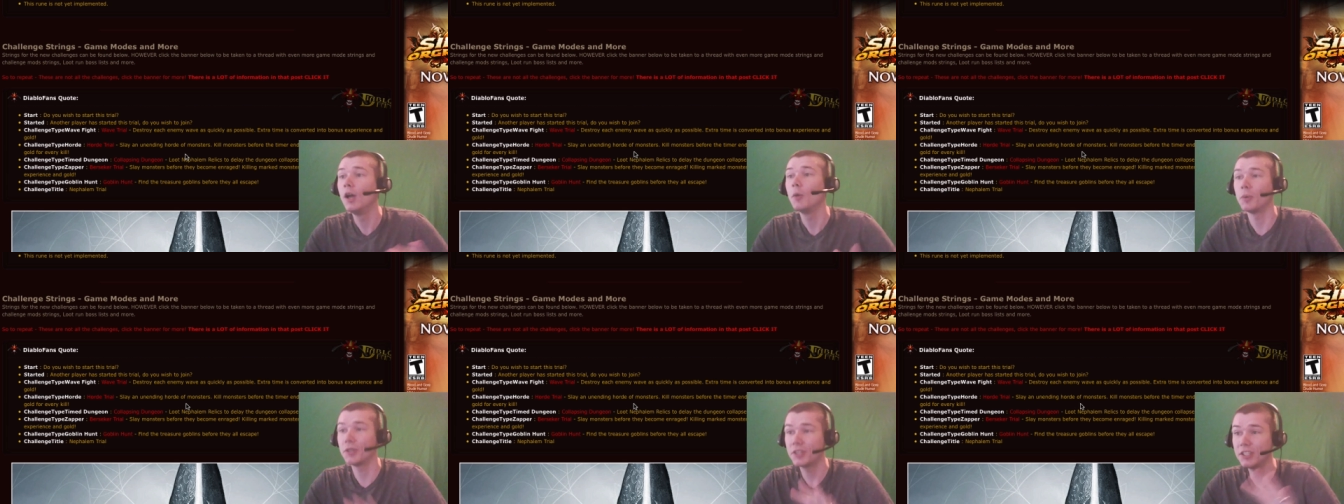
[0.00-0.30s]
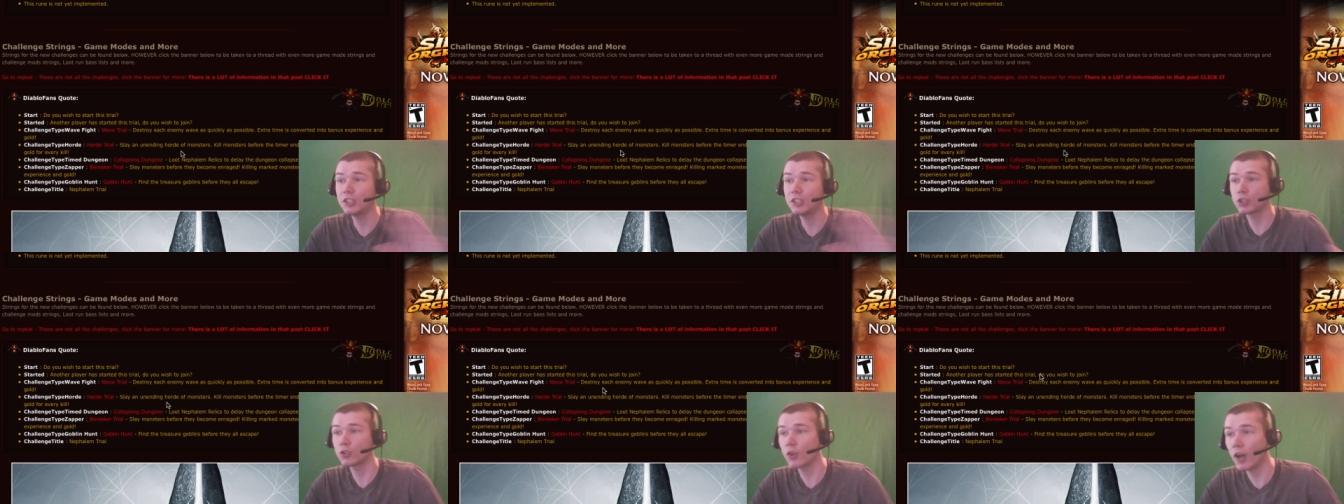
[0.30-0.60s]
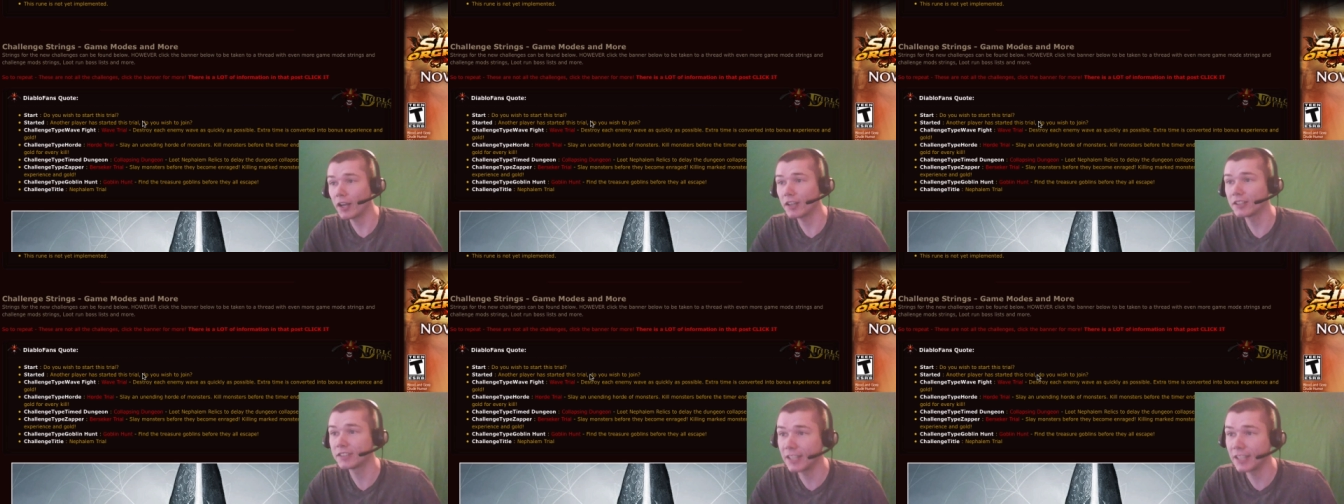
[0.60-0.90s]
But these
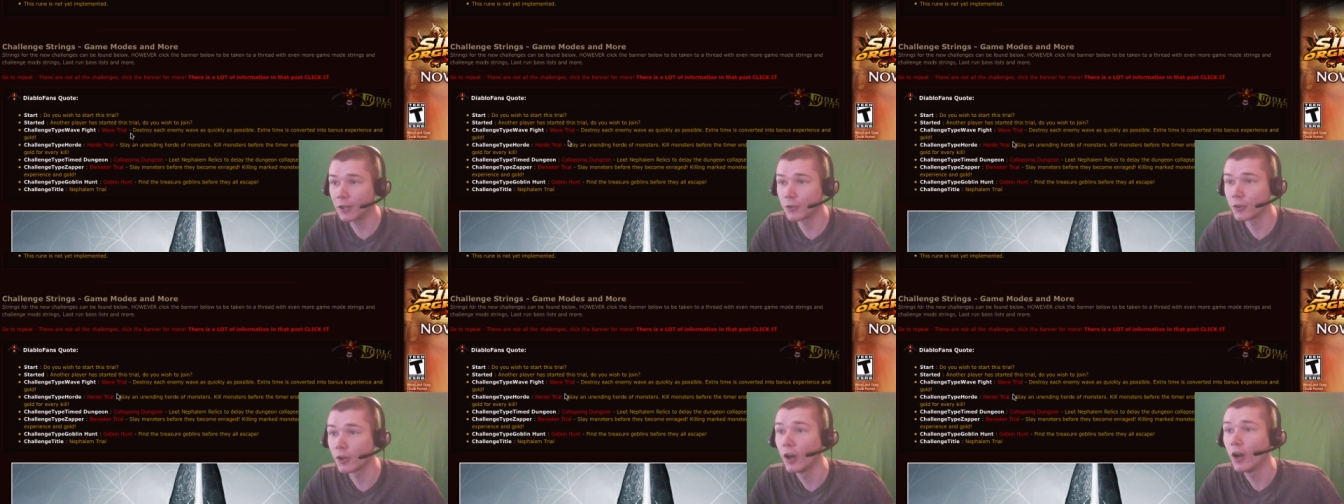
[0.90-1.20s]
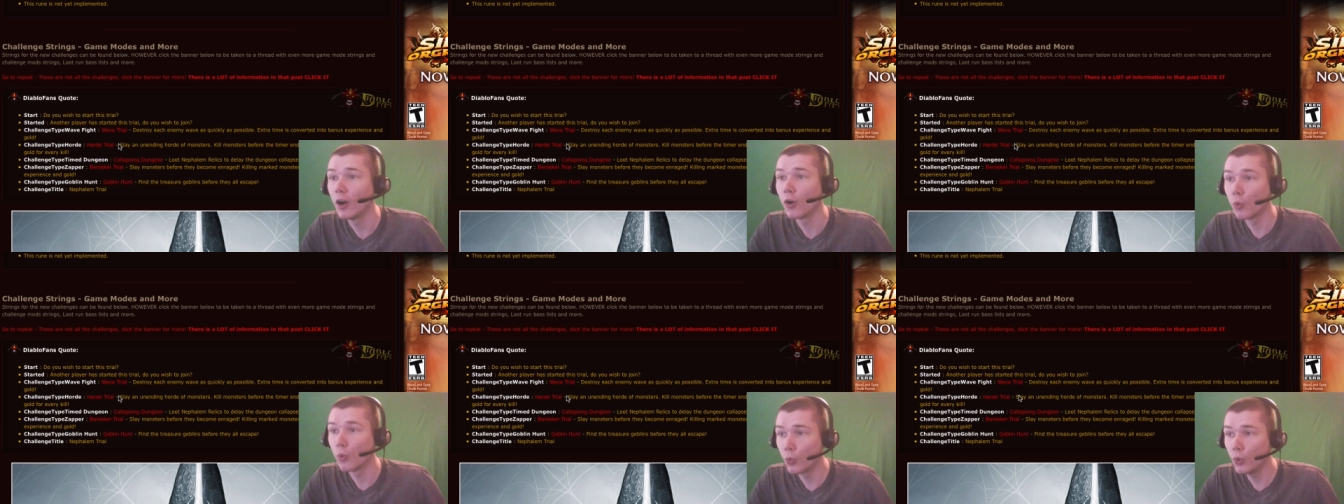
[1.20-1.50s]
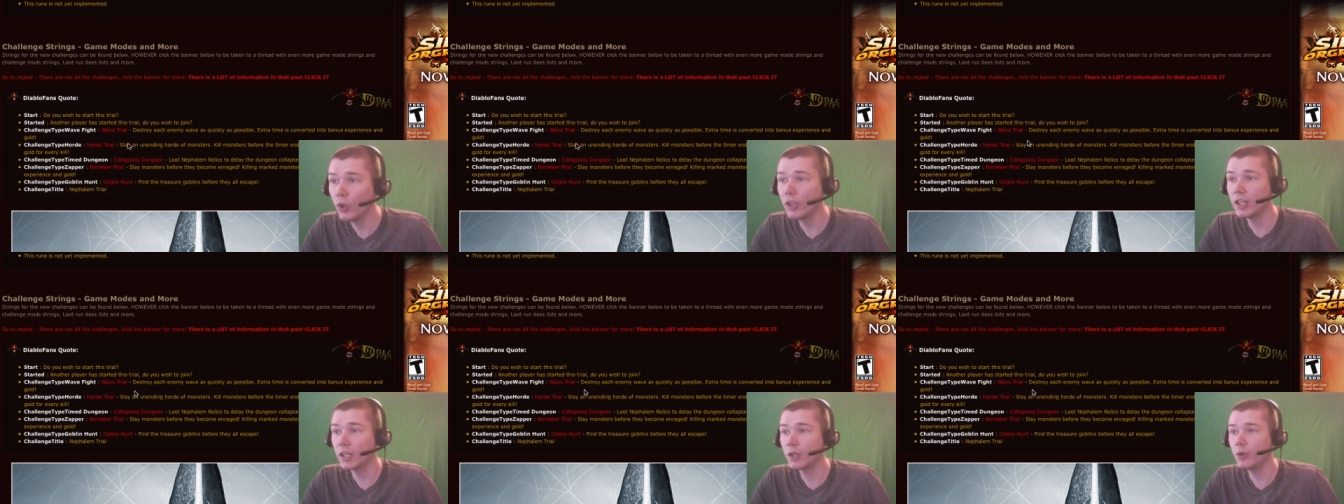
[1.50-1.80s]
trials sound
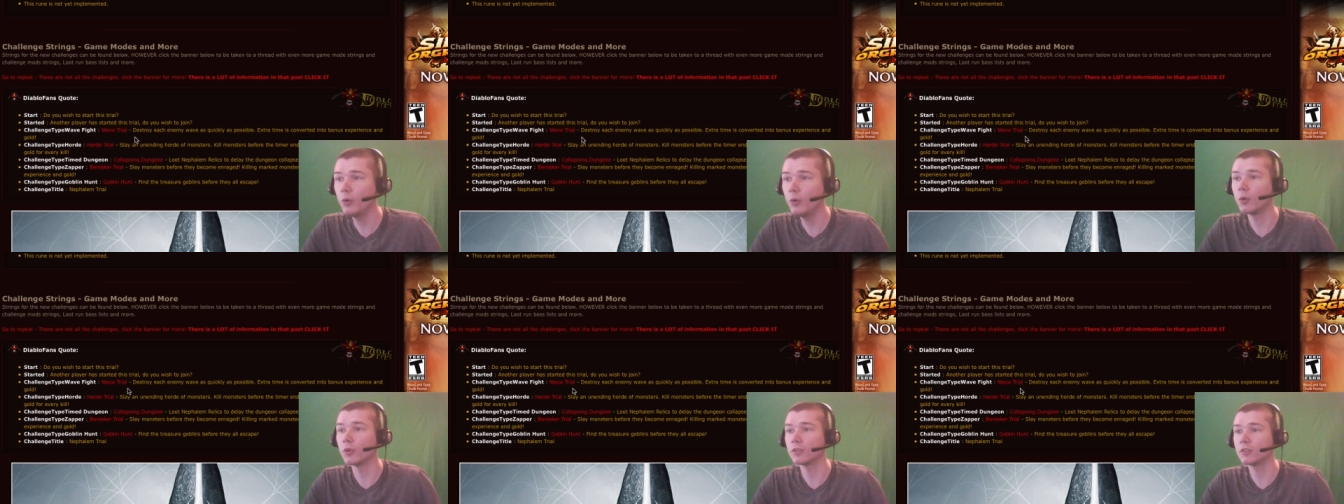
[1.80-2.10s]
really cool.